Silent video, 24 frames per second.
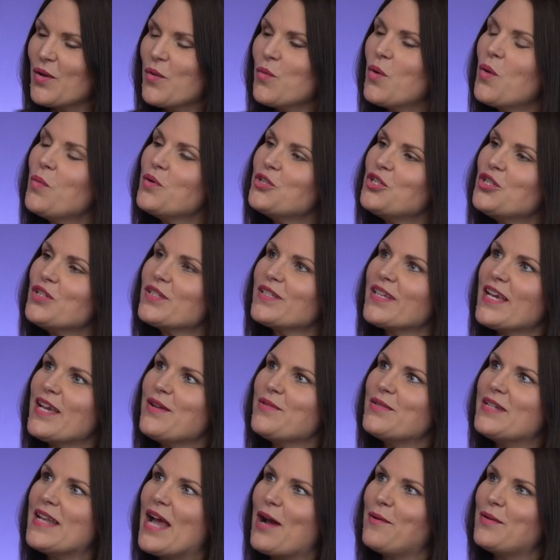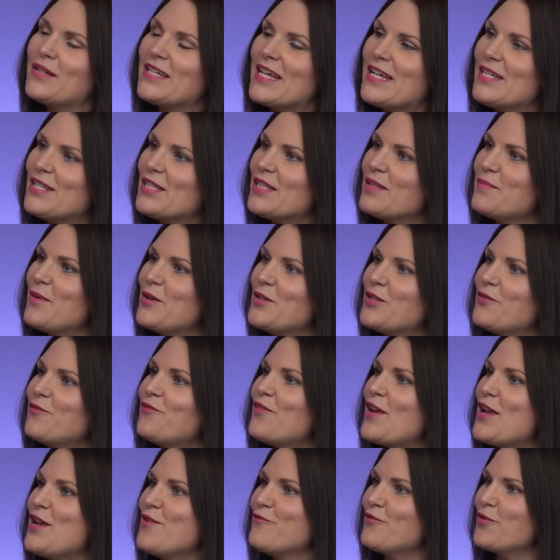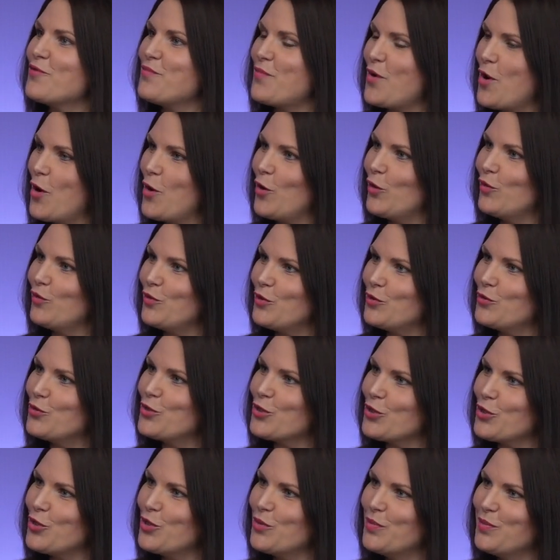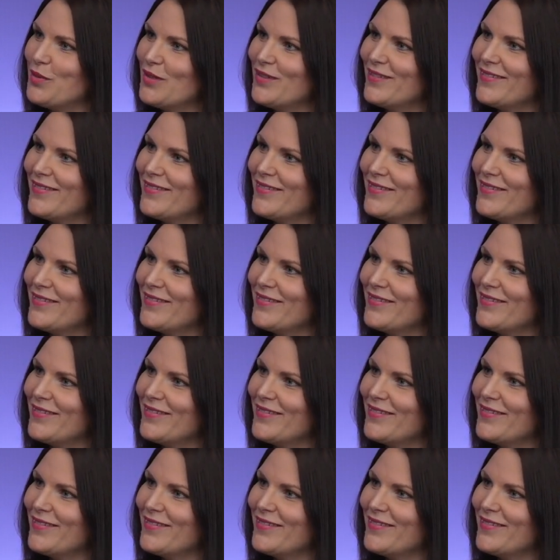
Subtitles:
What would you say nowadays is the most favourite part of your job?